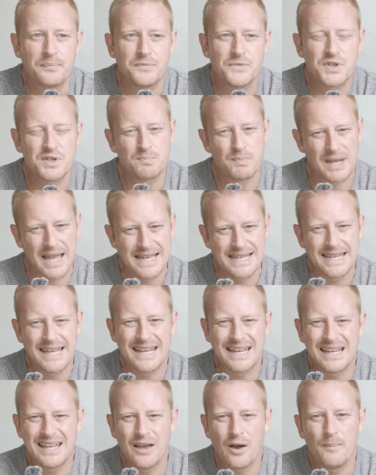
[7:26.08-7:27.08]
just blending
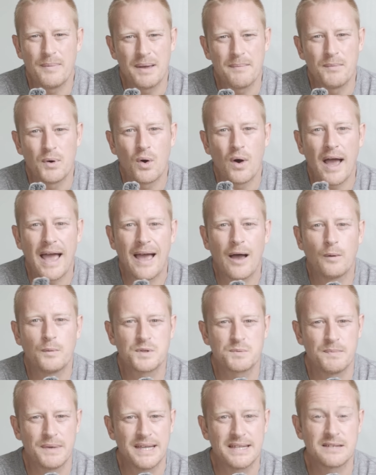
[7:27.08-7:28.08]
in a little bit more
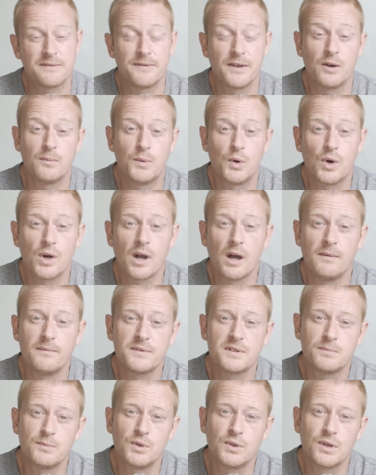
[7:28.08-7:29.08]
helps me to feel more
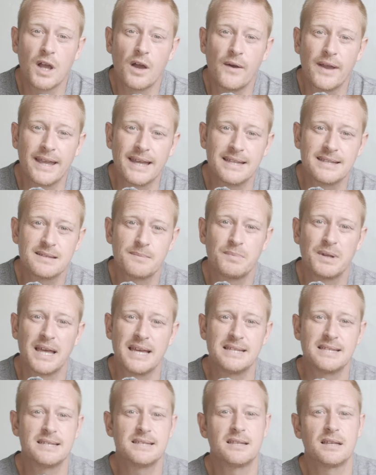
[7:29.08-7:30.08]
comfortable going into
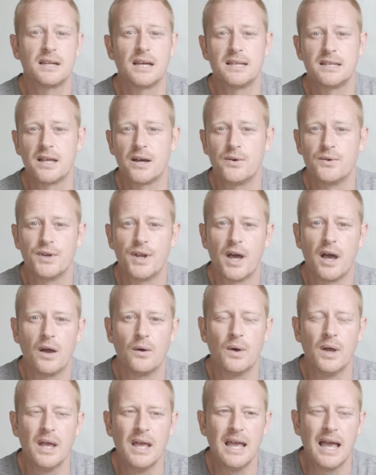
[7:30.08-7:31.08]
places that I don't
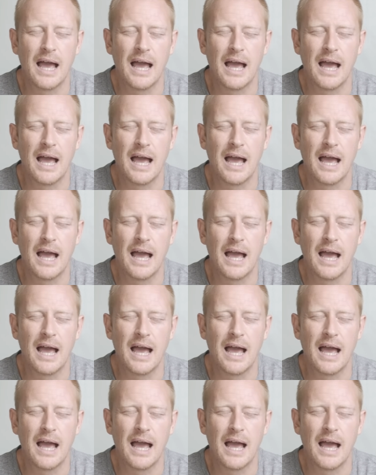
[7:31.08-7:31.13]
know